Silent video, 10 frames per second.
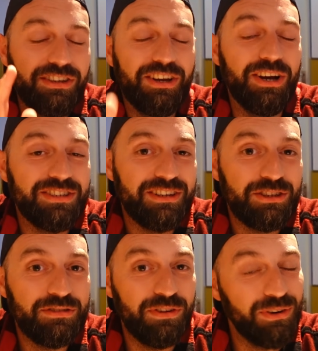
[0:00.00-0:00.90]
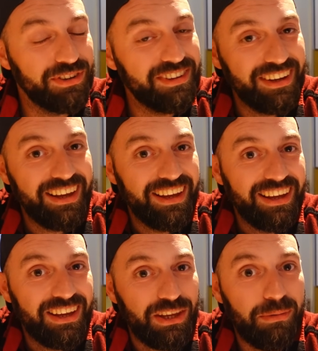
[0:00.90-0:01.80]
because I just thought,
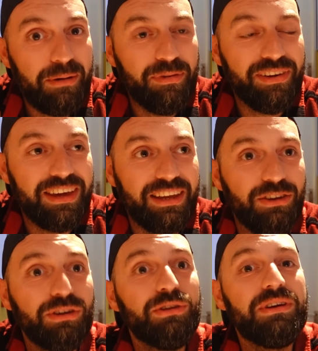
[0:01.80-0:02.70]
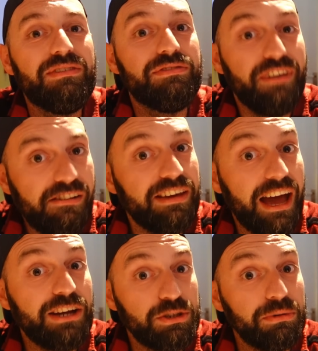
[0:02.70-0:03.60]
You may be thinking, you're looking very
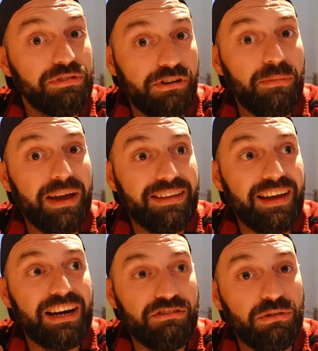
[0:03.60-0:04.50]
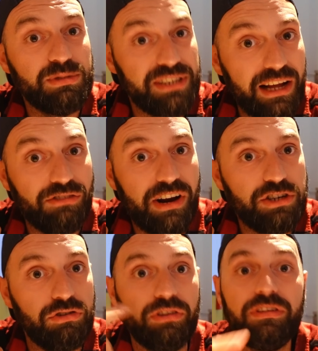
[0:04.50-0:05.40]
casual for a main dining style
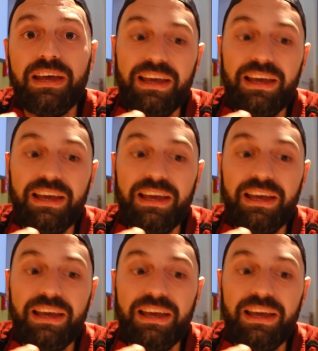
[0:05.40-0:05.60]
restaurant.